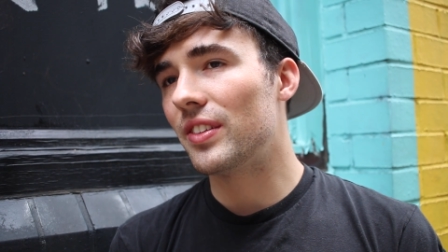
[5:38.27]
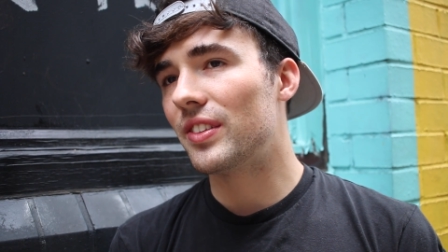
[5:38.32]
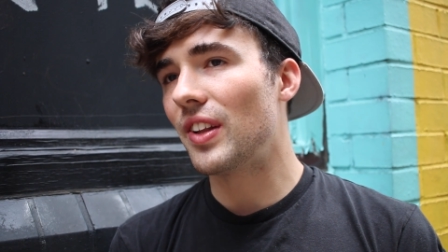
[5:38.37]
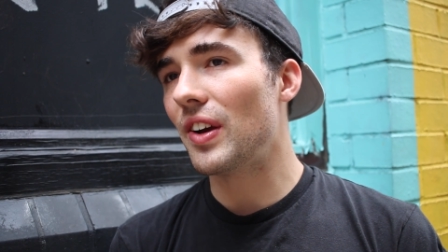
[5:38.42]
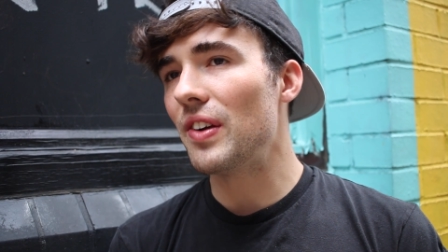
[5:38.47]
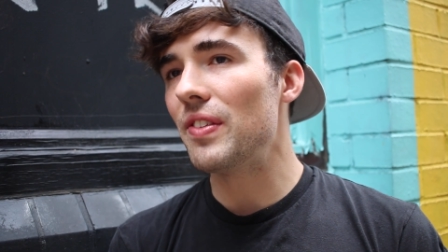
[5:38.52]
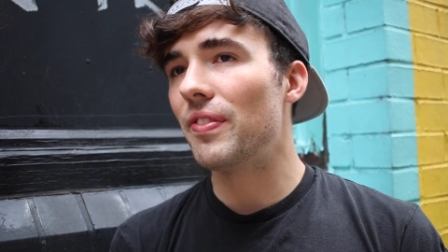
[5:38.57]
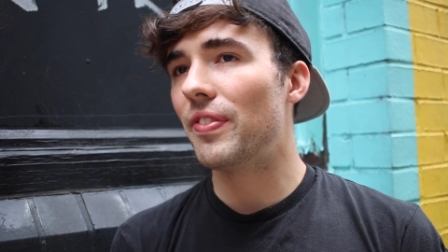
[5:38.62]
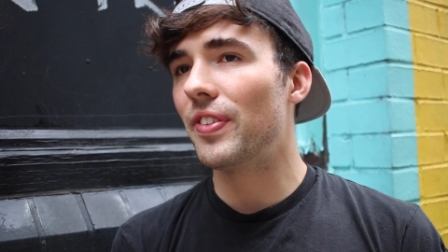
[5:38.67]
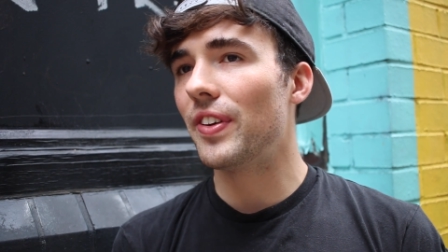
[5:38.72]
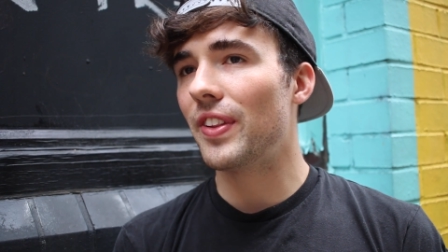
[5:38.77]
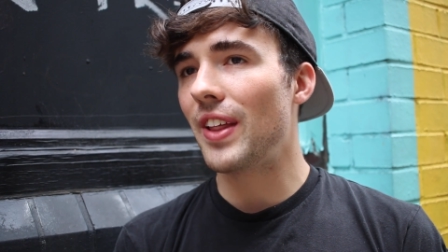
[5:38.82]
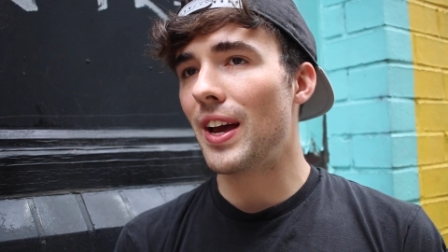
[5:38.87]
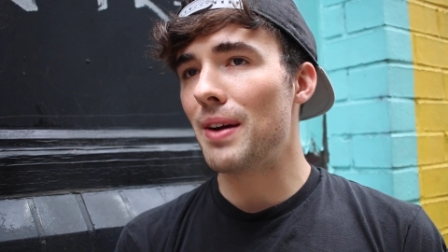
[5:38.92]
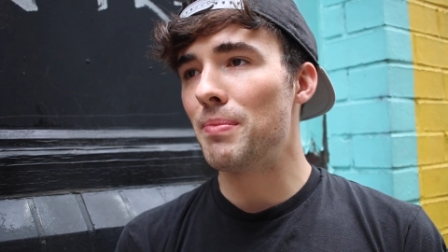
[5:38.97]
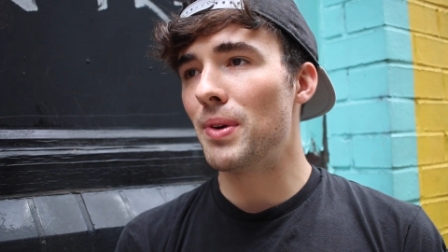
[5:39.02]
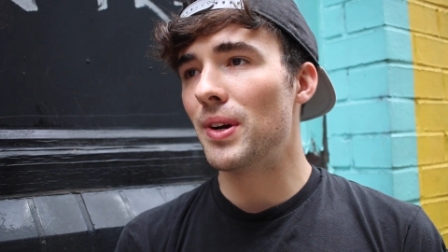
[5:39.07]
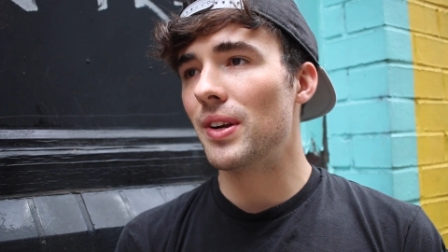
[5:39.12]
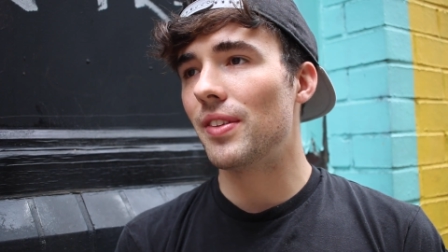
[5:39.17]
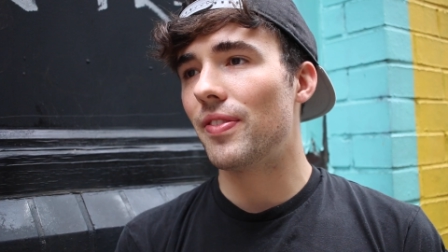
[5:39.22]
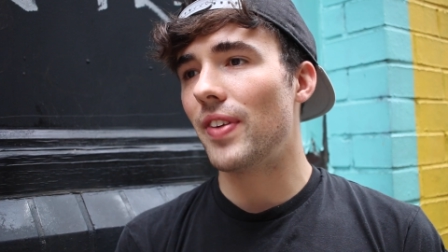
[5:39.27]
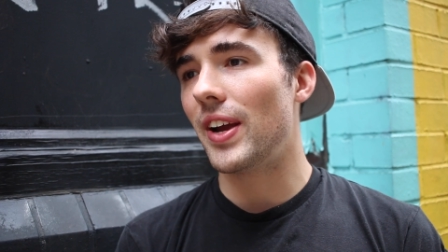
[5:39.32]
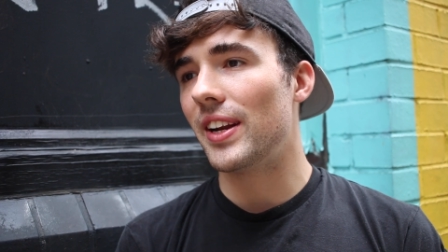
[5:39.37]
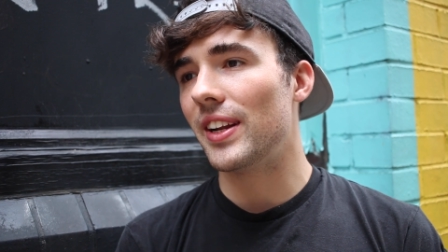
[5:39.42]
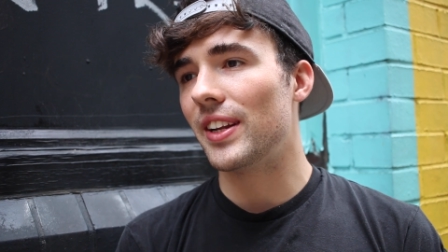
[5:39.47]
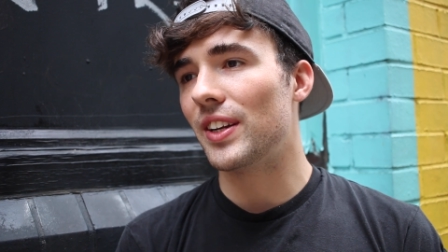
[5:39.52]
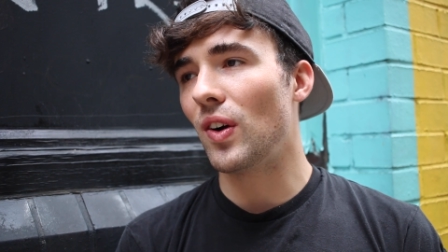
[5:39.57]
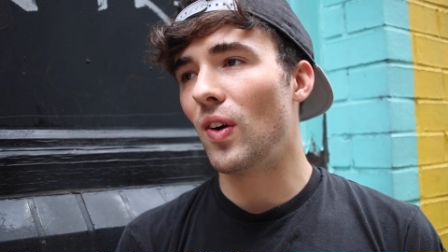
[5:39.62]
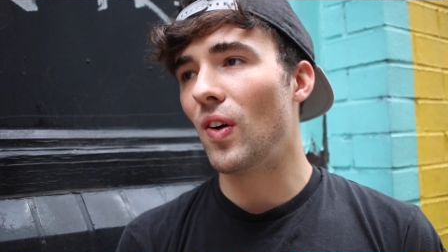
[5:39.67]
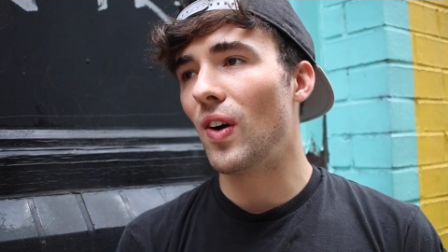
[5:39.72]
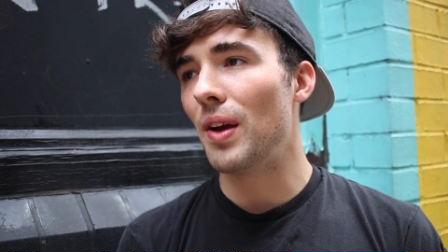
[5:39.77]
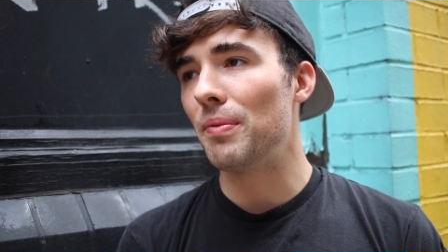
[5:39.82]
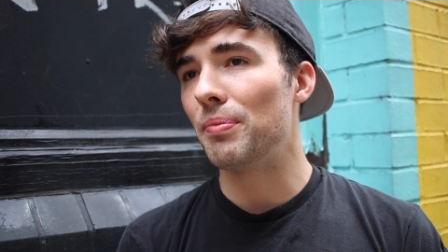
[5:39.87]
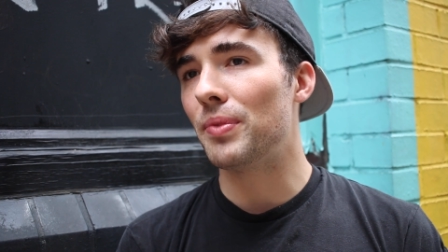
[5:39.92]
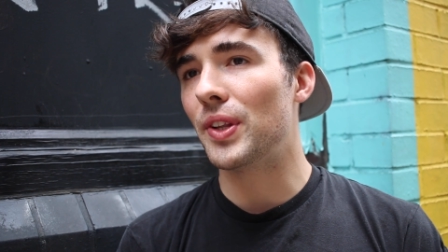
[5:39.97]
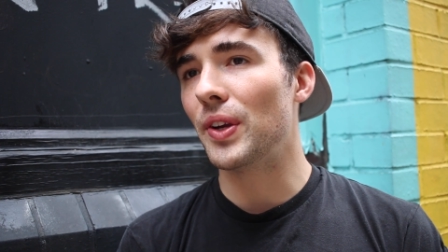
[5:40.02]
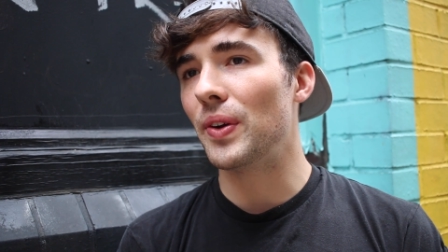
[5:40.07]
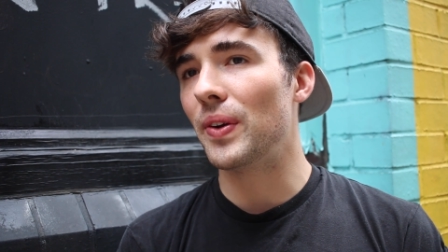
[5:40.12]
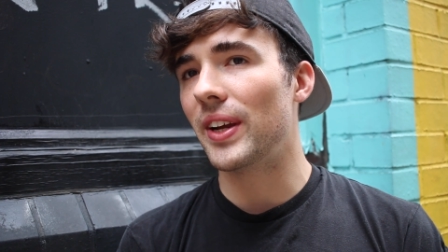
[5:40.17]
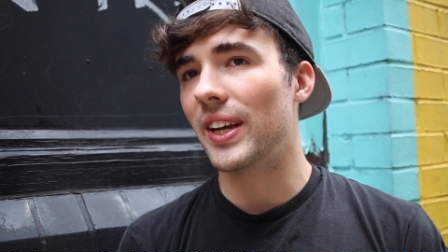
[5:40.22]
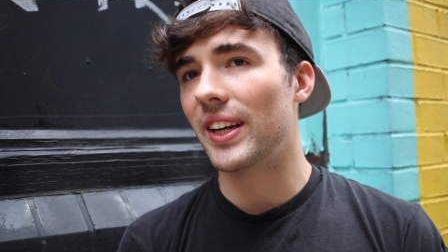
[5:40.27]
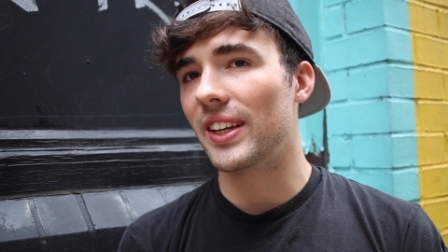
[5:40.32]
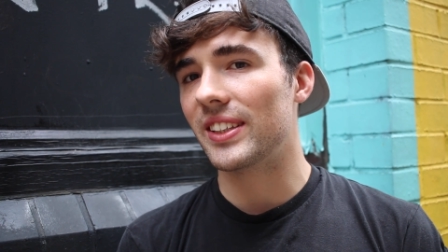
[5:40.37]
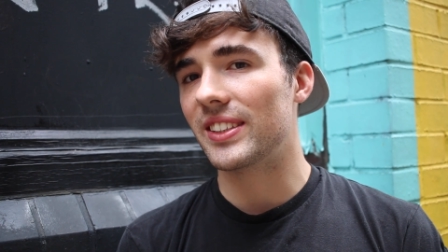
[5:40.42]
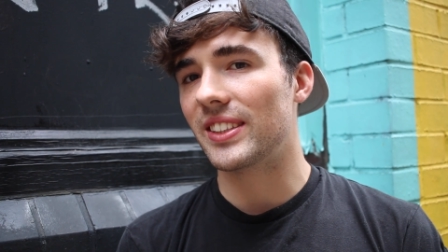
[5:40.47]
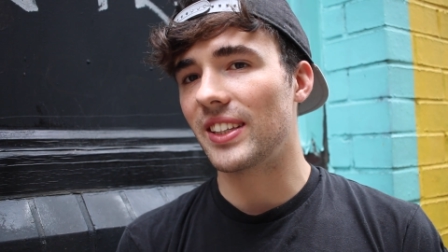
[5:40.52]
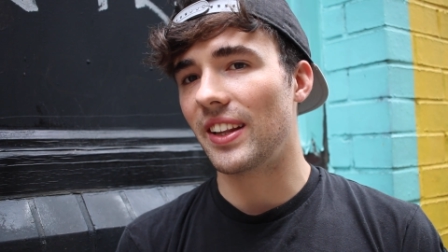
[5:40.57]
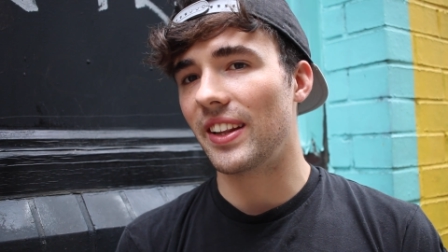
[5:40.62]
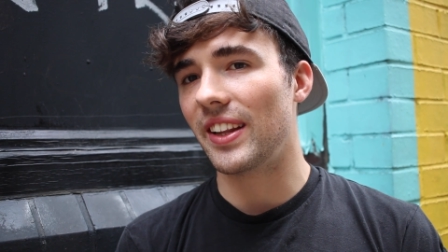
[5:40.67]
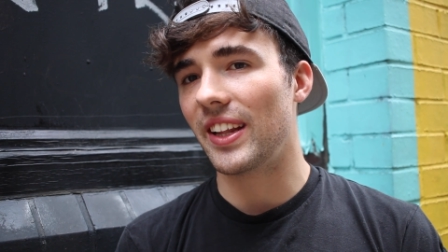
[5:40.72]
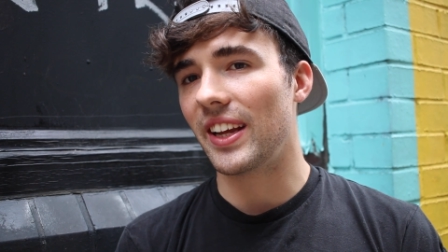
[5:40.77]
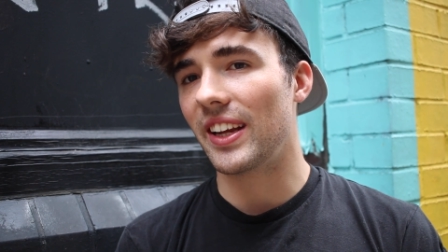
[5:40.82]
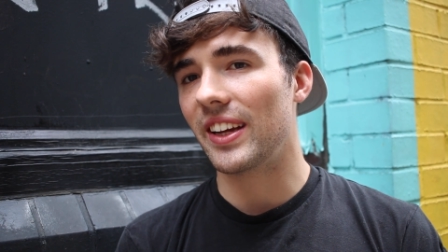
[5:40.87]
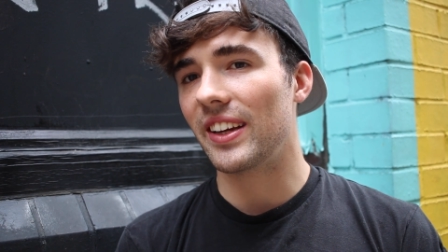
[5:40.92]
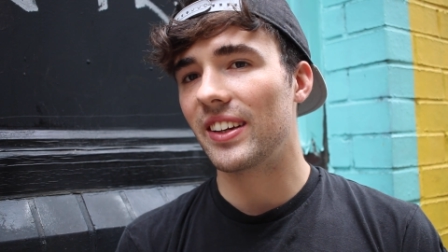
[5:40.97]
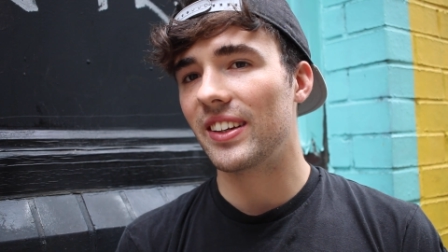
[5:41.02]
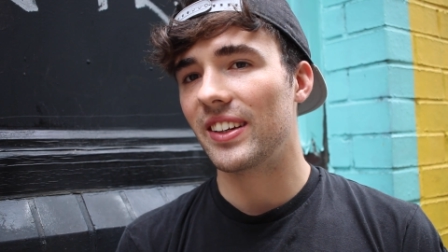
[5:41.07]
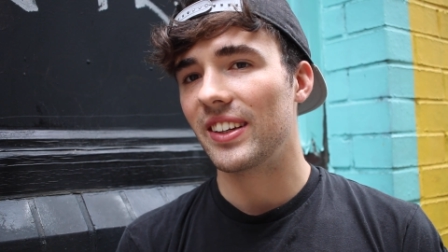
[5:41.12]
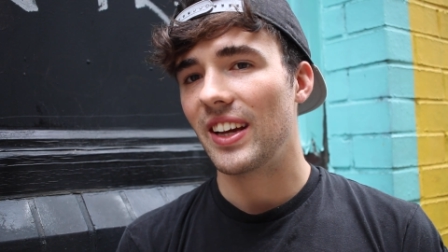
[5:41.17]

don't feel that motivated or I'm doing something